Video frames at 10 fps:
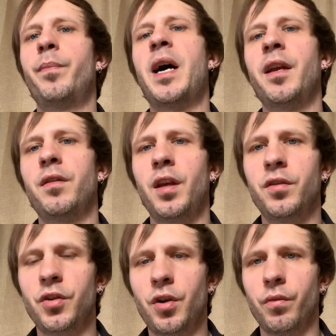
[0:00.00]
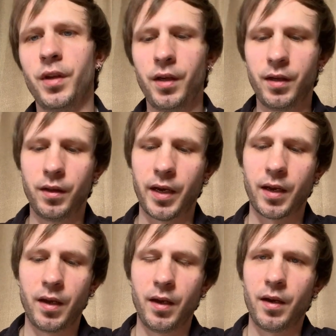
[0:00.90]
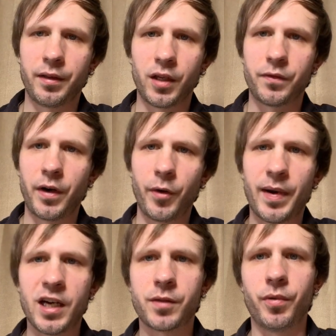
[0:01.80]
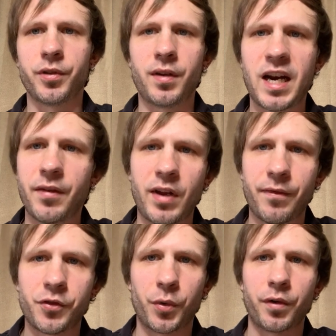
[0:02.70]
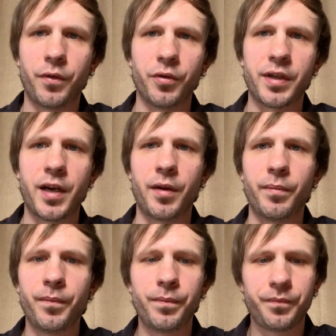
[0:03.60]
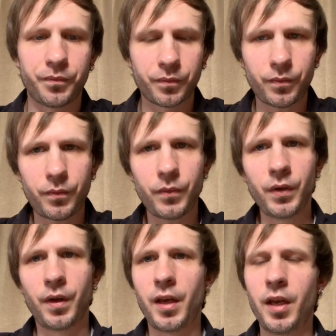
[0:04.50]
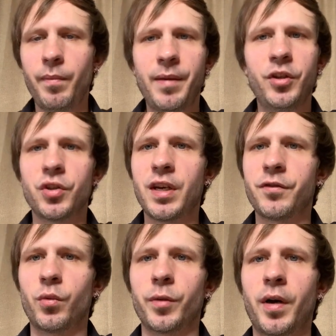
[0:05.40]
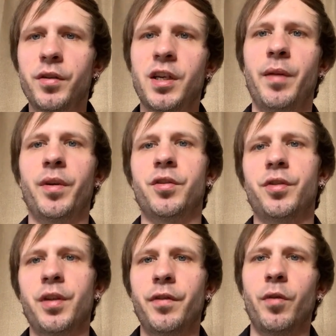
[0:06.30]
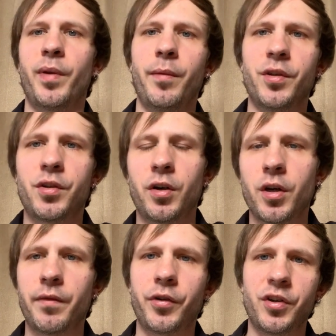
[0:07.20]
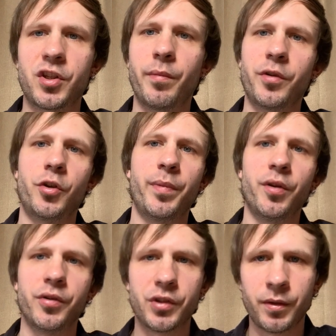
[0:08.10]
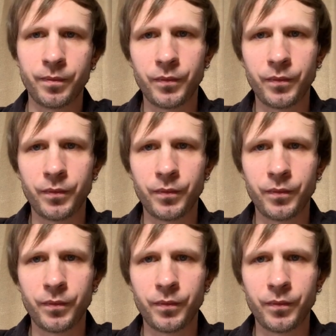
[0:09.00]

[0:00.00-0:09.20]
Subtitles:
buying things you don't need, like, I think it's very possible to not even have to work full-time and maybe just have to work part-time because your dividend payments are covering some of your bills.